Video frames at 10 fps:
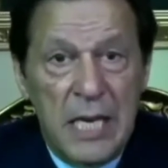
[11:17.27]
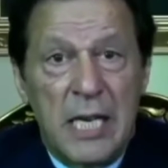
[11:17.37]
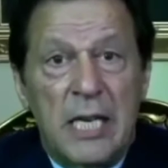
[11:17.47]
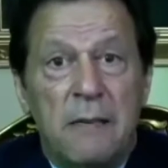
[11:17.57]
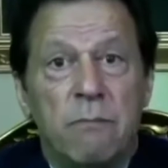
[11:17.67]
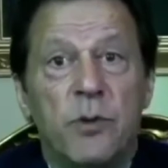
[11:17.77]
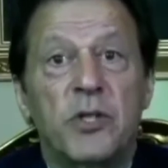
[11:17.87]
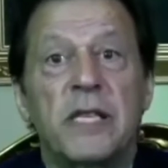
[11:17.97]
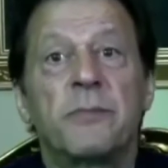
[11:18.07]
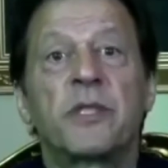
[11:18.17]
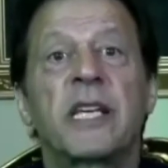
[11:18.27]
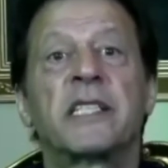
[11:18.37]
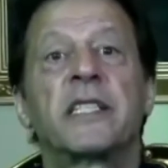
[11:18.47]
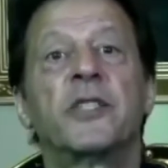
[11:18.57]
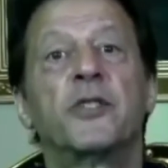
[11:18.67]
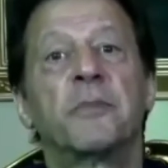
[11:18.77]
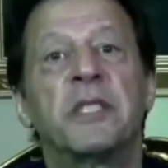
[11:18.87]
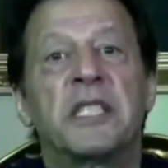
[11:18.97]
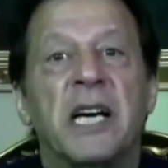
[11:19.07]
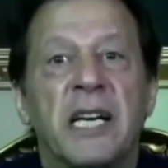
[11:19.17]
Muslims continue to be
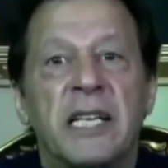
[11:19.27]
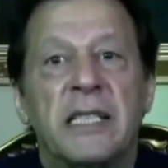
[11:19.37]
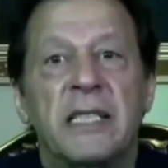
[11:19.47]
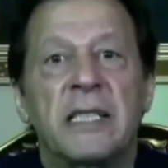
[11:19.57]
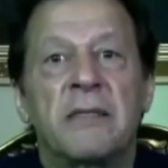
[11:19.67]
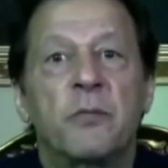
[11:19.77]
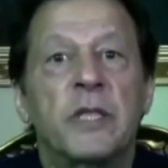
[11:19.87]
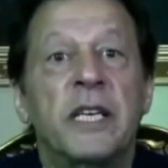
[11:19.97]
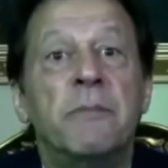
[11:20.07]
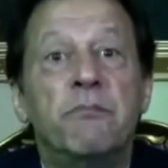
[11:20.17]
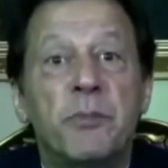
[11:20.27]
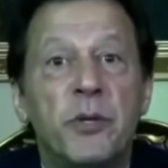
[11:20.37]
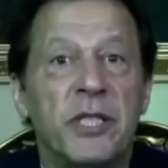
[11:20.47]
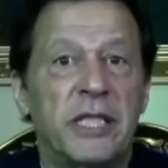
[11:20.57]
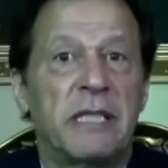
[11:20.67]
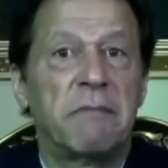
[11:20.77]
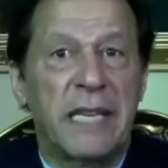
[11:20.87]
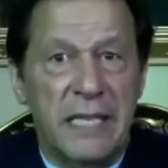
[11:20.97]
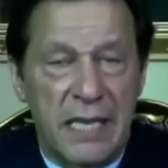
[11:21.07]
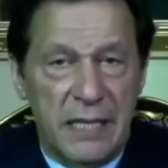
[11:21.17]
targeted with impunity in many
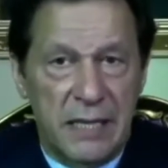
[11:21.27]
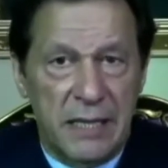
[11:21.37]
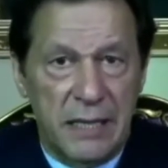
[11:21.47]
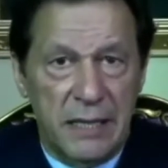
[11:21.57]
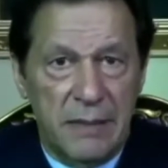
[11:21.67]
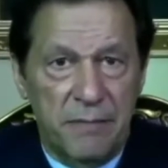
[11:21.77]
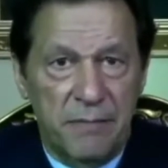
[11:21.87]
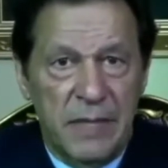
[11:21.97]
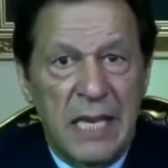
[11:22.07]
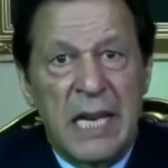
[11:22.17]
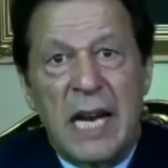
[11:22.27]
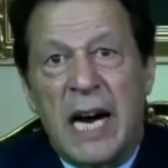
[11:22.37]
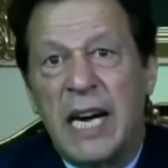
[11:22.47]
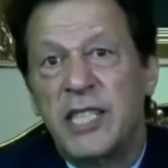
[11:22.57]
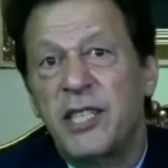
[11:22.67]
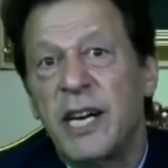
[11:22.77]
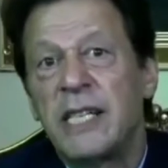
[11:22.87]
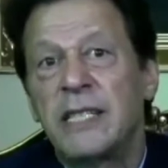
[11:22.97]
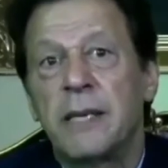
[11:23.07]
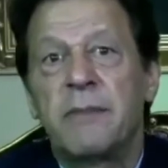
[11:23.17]
countries. Our shrines
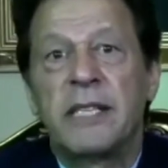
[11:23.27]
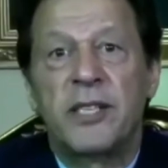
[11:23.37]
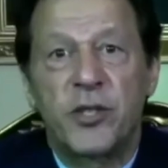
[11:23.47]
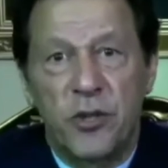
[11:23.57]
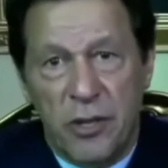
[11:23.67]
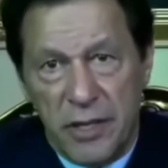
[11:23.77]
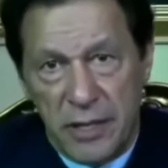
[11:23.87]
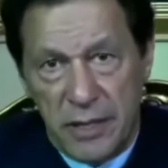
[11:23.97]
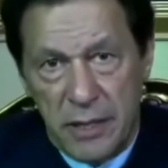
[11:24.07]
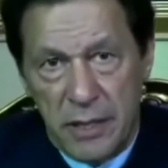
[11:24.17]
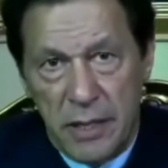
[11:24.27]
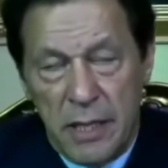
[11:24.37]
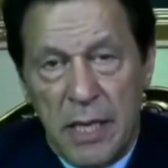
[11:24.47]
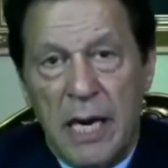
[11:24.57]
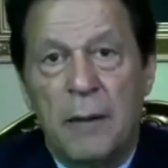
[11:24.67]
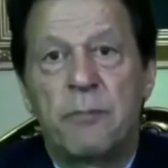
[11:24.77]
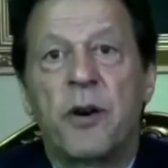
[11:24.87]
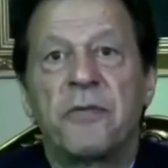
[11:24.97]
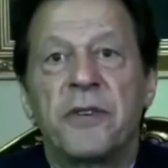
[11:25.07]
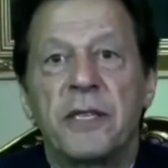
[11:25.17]
are being destroyed. Our
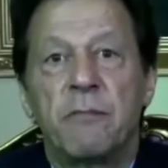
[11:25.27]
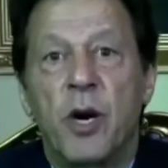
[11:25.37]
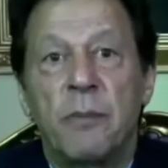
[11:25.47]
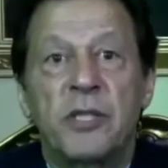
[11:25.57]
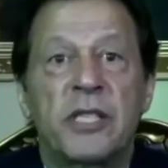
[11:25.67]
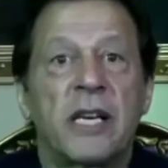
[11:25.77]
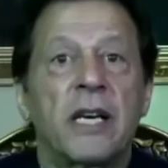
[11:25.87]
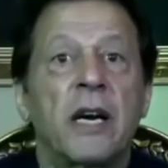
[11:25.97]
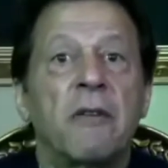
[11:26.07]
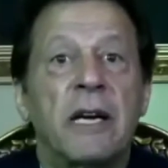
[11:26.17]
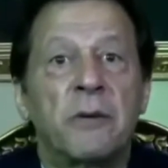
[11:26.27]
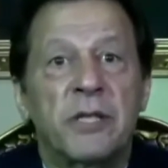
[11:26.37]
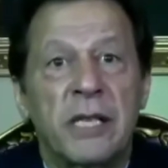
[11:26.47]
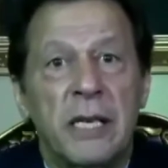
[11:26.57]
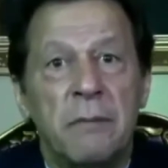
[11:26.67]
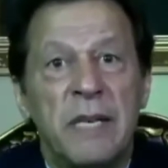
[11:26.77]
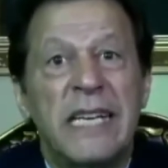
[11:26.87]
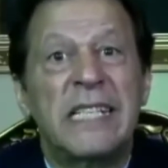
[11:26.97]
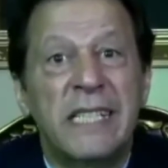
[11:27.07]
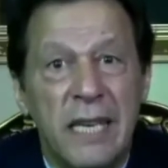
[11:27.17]
Prophet Muhammad sallallahu alaihi wasallam
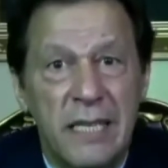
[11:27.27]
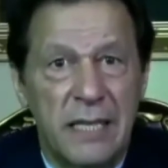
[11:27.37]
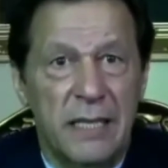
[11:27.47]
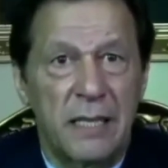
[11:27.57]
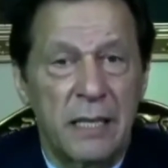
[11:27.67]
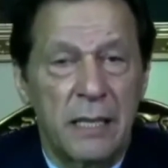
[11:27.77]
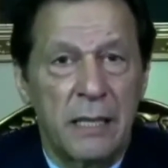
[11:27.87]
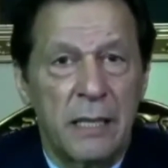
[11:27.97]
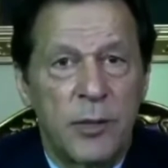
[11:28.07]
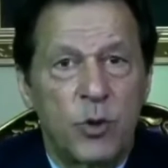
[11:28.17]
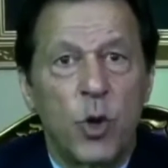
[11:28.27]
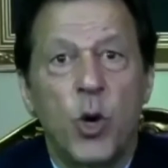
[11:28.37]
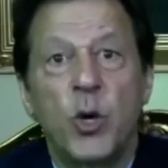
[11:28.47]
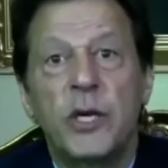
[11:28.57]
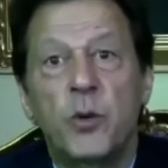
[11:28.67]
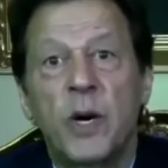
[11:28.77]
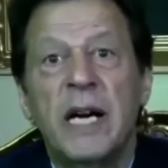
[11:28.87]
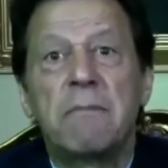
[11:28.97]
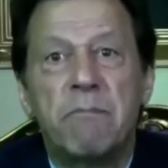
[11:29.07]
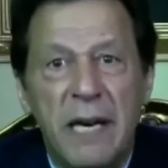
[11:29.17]
insulted. The Holy
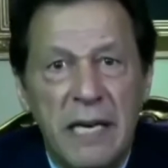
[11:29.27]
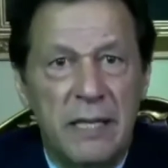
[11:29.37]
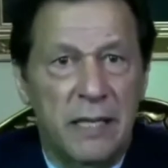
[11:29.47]
Quran burnt.